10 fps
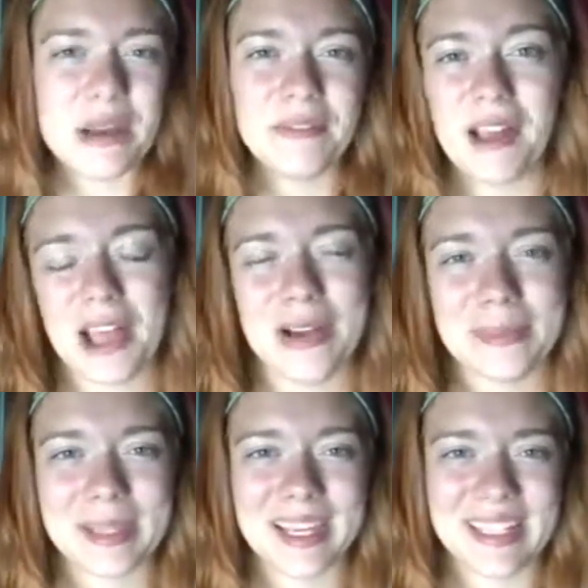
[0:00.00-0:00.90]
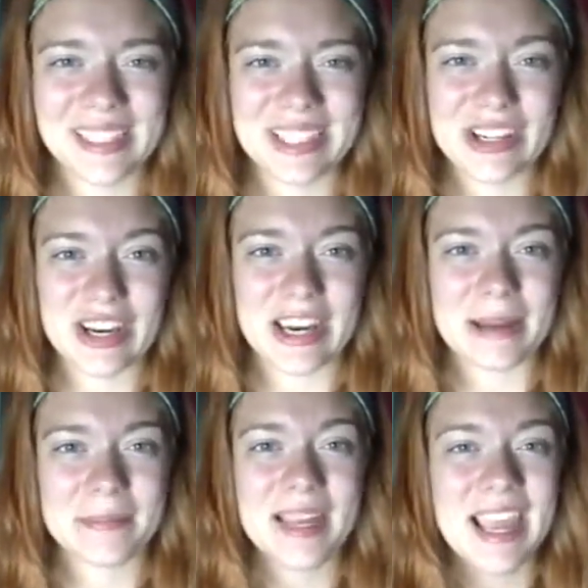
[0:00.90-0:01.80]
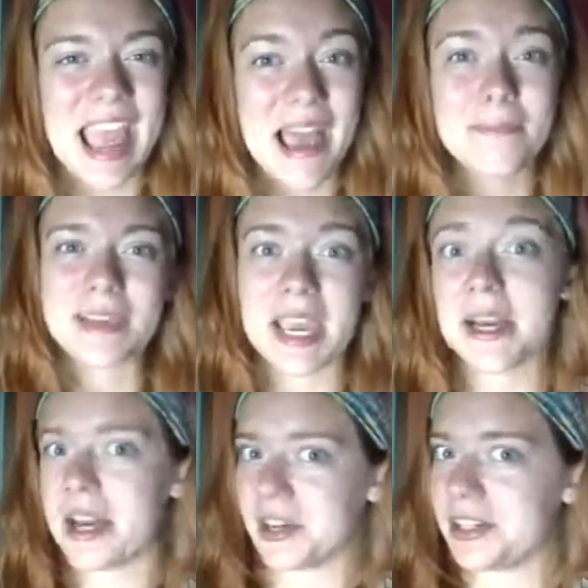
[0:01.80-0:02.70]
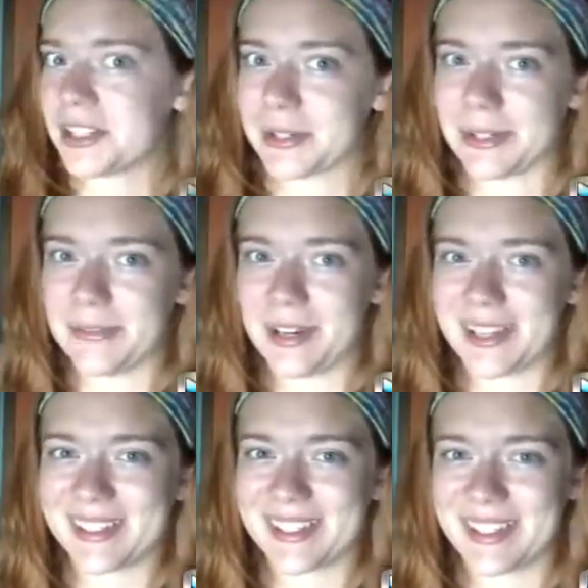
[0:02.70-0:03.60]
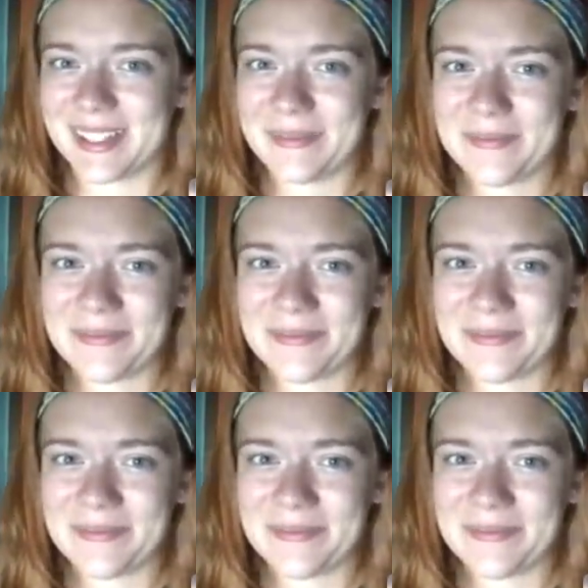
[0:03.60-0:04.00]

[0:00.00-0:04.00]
Follow me on Instagram at McKenna_Foster.